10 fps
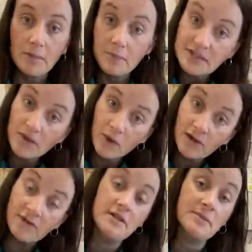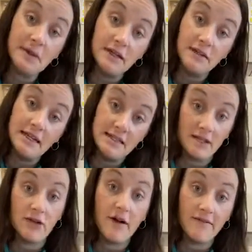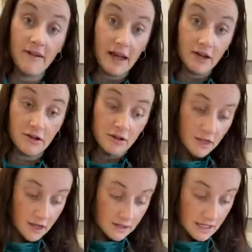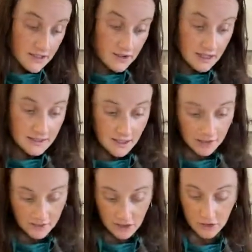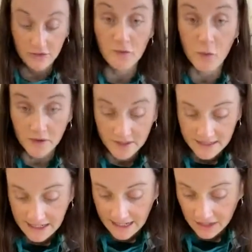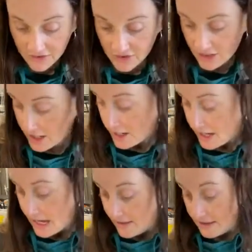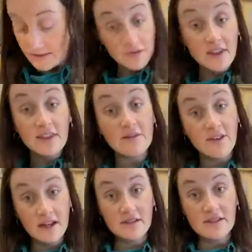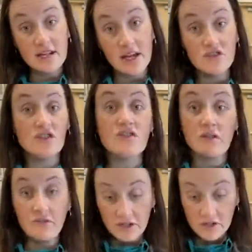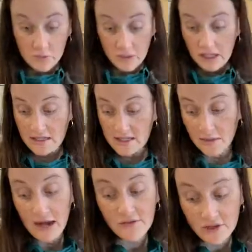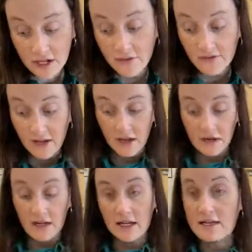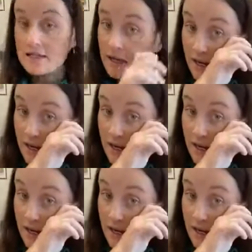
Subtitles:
bisqueware that has been glazed and not fired. Okay, so that's kind of like your 4th stage. And then the 5th and final stage is your finished piece. So after I have fired it